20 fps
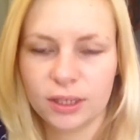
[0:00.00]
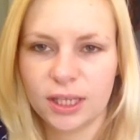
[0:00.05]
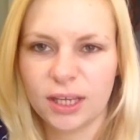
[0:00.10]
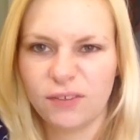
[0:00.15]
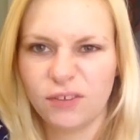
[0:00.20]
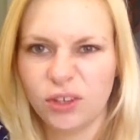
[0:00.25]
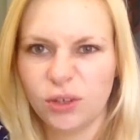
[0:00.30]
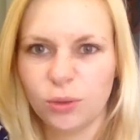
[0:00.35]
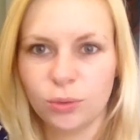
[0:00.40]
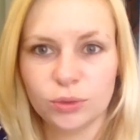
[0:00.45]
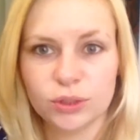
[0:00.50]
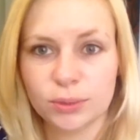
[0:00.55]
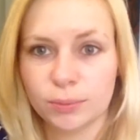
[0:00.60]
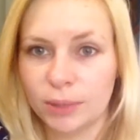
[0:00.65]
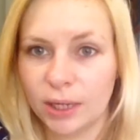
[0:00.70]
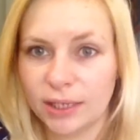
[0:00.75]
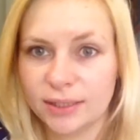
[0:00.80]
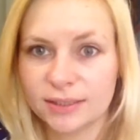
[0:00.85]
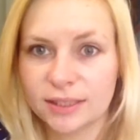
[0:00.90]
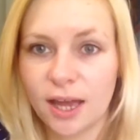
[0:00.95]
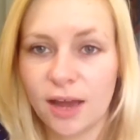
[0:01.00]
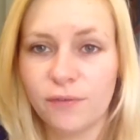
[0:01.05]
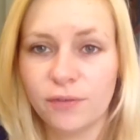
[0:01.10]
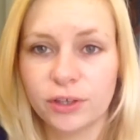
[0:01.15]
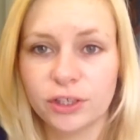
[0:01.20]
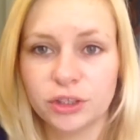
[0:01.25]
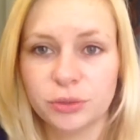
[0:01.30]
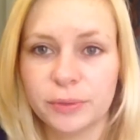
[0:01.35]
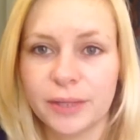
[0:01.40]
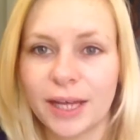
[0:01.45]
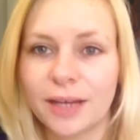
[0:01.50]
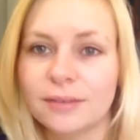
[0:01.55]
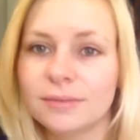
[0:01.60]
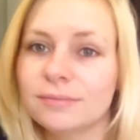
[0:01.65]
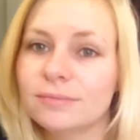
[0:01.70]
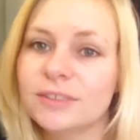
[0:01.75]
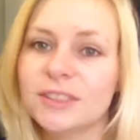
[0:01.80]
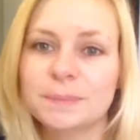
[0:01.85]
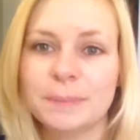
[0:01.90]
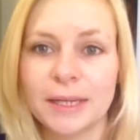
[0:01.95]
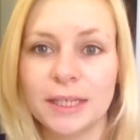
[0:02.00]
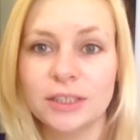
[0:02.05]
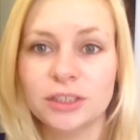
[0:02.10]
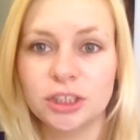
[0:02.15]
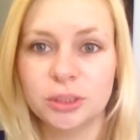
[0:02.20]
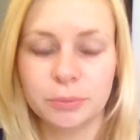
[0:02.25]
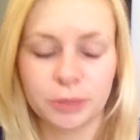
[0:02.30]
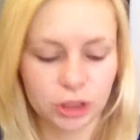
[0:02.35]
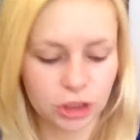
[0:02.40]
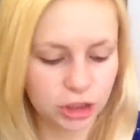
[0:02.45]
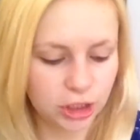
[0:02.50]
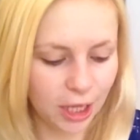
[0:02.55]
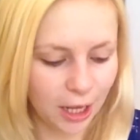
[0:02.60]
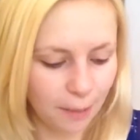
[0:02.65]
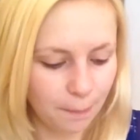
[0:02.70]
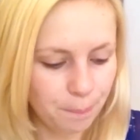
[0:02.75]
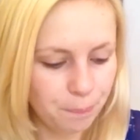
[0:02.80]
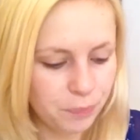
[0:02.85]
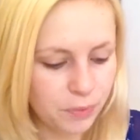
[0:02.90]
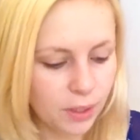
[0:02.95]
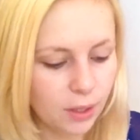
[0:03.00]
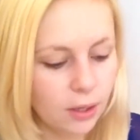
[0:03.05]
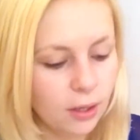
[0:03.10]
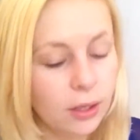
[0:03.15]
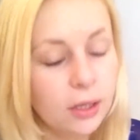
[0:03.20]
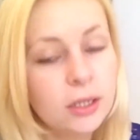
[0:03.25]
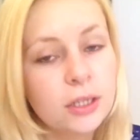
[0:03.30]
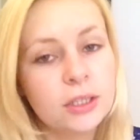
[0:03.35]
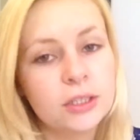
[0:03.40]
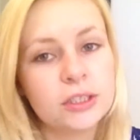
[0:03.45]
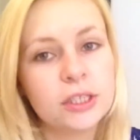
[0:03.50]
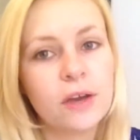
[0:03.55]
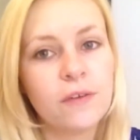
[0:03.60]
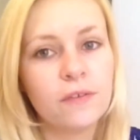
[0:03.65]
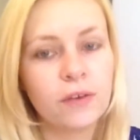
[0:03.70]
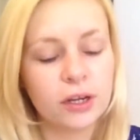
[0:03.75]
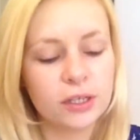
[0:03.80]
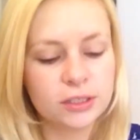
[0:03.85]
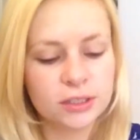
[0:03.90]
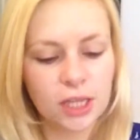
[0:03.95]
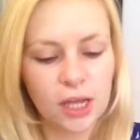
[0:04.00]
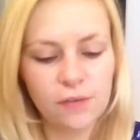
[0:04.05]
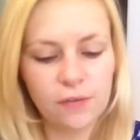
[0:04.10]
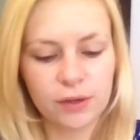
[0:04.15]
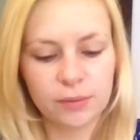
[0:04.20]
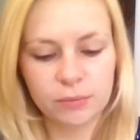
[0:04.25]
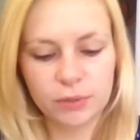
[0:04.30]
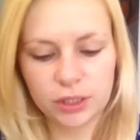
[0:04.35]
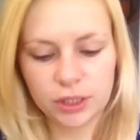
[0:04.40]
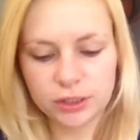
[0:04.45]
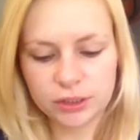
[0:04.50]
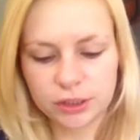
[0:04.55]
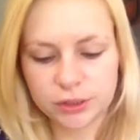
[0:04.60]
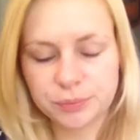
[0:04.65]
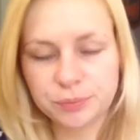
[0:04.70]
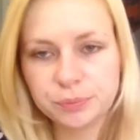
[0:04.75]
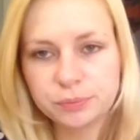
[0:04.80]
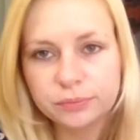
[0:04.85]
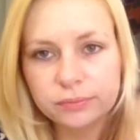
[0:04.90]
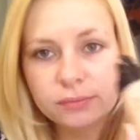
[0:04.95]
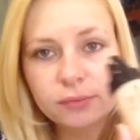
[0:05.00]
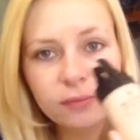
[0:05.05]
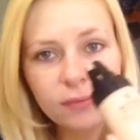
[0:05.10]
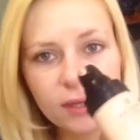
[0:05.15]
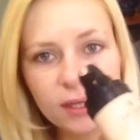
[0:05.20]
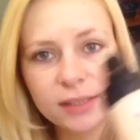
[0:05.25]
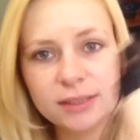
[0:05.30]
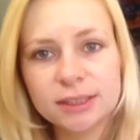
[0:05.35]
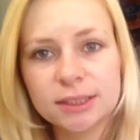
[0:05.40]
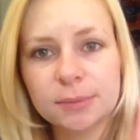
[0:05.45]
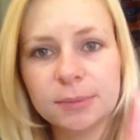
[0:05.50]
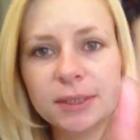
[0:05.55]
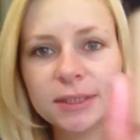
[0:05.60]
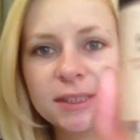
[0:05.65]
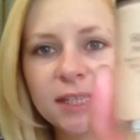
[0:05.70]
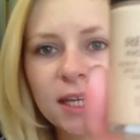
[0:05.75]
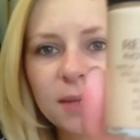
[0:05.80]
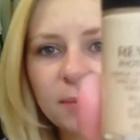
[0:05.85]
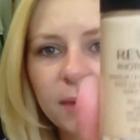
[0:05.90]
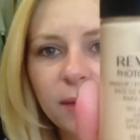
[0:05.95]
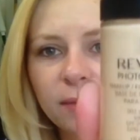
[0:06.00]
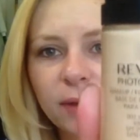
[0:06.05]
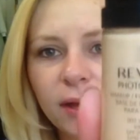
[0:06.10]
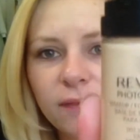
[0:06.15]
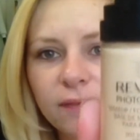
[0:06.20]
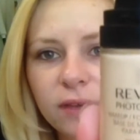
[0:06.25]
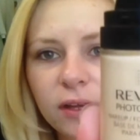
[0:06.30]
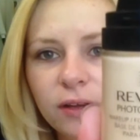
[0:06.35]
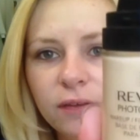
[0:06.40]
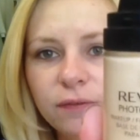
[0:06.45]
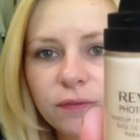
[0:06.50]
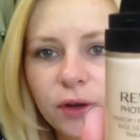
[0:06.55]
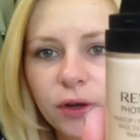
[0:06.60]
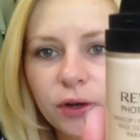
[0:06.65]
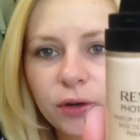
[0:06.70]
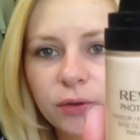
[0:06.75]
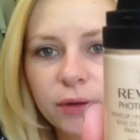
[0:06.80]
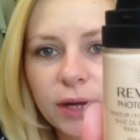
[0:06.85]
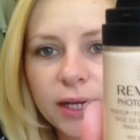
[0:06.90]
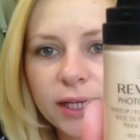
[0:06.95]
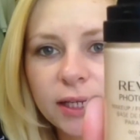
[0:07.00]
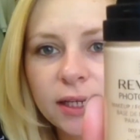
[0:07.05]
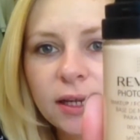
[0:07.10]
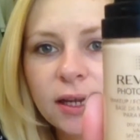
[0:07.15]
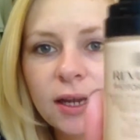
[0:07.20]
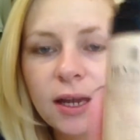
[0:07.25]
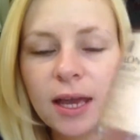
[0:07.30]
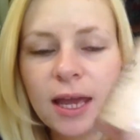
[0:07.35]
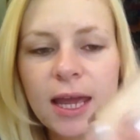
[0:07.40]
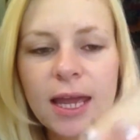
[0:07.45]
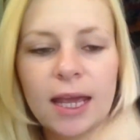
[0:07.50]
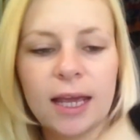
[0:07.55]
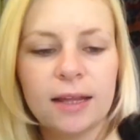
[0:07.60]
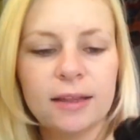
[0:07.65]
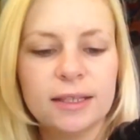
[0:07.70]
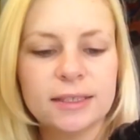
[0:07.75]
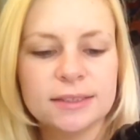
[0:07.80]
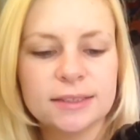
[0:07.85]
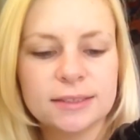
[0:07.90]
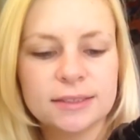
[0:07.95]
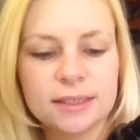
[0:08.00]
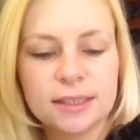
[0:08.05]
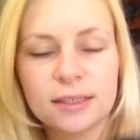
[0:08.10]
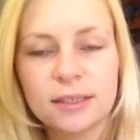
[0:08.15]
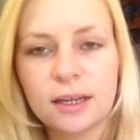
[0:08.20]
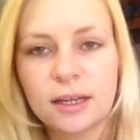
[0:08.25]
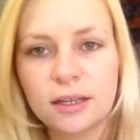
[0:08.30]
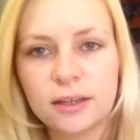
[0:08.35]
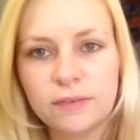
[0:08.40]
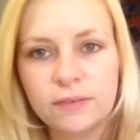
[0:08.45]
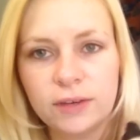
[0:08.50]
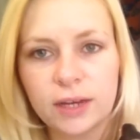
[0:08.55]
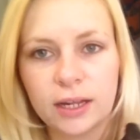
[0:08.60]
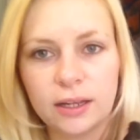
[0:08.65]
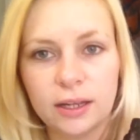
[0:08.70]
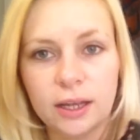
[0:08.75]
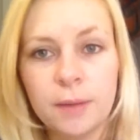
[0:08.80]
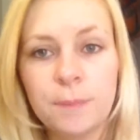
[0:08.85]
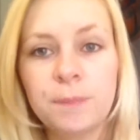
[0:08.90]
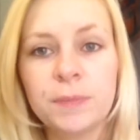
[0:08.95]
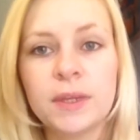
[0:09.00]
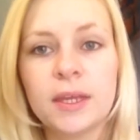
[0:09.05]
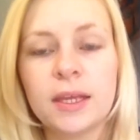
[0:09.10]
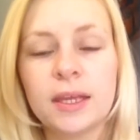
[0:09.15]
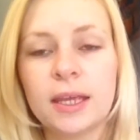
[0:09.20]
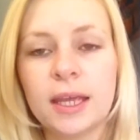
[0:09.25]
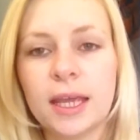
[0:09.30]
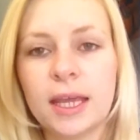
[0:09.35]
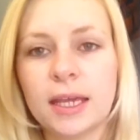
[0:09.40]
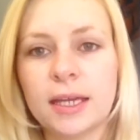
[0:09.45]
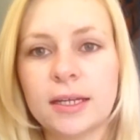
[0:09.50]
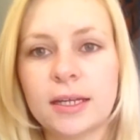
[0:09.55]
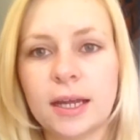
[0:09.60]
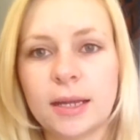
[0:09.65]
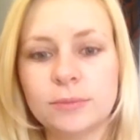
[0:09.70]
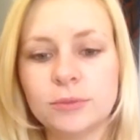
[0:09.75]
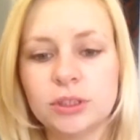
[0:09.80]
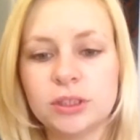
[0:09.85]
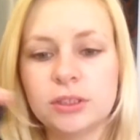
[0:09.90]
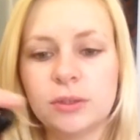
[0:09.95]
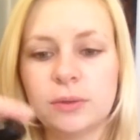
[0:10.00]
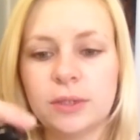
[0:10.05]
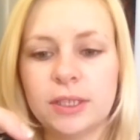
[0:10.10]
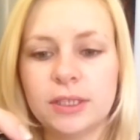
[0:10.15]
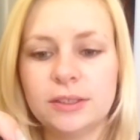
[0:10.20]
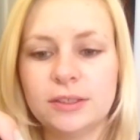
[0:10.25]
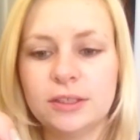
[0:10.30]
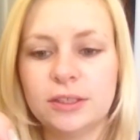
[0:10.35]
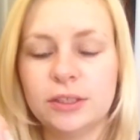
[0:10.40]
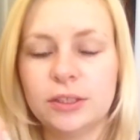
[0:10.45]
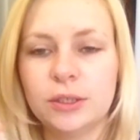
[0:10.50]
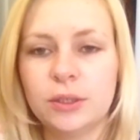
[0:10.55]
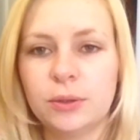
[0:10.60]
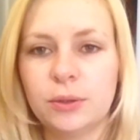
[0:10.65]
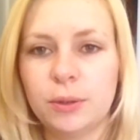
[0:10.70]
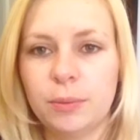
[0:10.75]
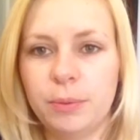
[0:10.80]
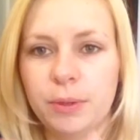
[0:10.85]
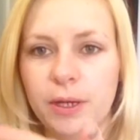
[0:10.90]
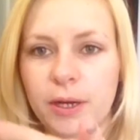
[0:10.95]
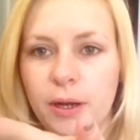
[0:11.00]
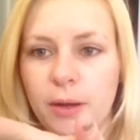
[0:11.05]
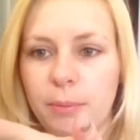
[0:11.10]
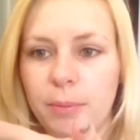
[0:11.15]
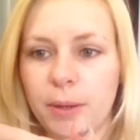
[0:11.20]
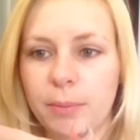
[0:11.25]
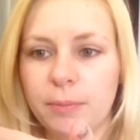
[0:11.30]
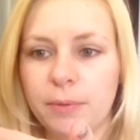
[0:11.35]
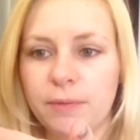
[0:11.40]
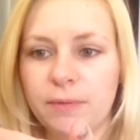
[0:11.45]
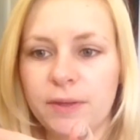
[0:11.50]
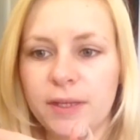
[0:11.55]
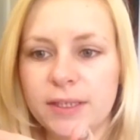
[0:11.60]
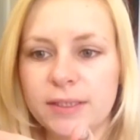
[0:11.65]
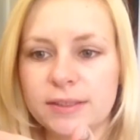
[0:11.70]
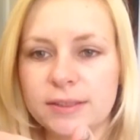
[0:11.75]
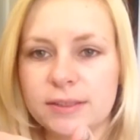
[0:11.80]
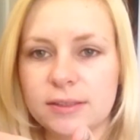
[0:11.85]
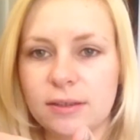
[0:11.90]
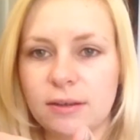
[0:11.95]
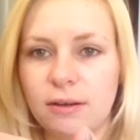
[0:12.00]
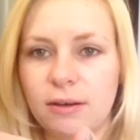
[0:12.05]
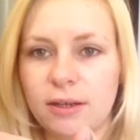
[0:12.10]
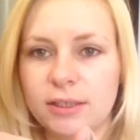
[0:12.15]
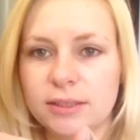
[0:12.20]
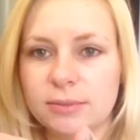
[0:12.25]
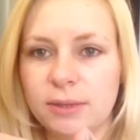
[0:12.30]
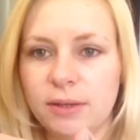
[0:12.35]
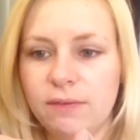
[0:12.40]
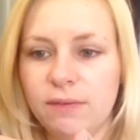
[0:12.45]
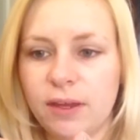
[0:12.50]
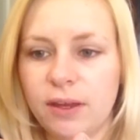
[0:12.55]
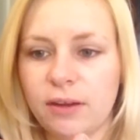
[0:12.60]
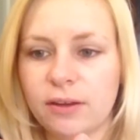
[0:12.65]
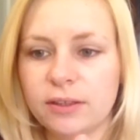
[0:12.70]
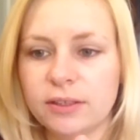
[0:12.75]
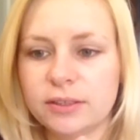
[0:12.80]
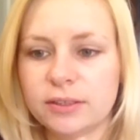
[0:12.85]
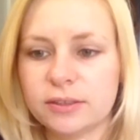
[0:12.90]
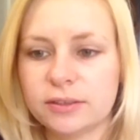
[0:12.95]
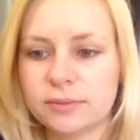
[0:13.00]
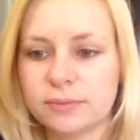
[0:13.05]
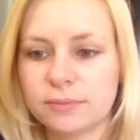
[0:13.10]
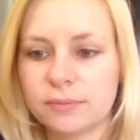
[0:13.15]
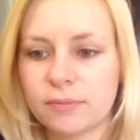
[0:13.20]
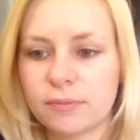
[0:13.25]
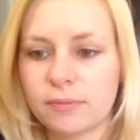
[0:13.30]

give you some nice coverage without spending too much time. So first off, what I'm going to do is I'm going to take my Revlon Photo Ready, and this is in the color Vanilla, and I'm just going to put a pump of this onto my fingers.